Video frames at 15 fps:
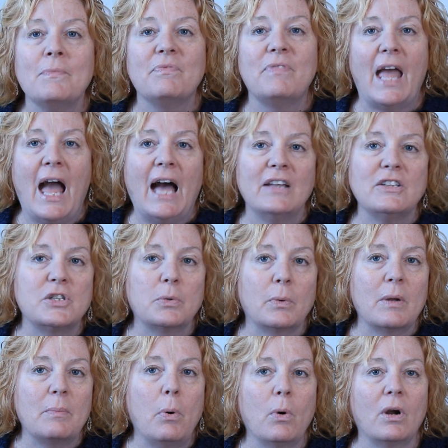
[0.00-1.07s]
they had to
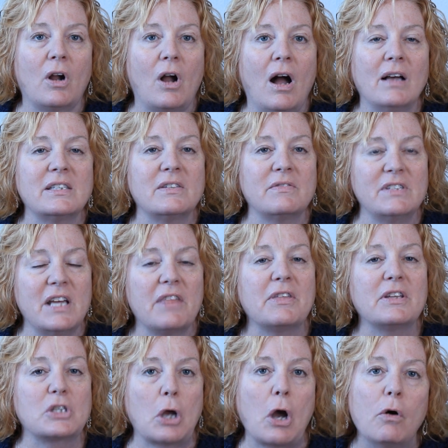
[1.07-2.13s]
report cause of death
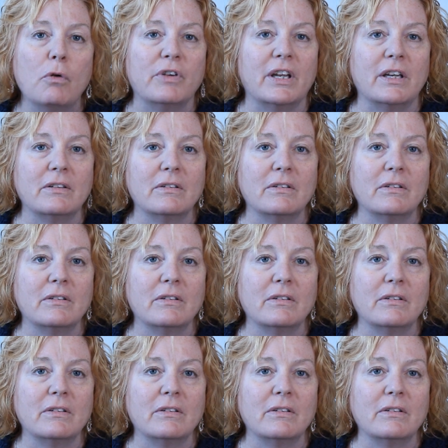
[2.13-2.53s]
as COVID.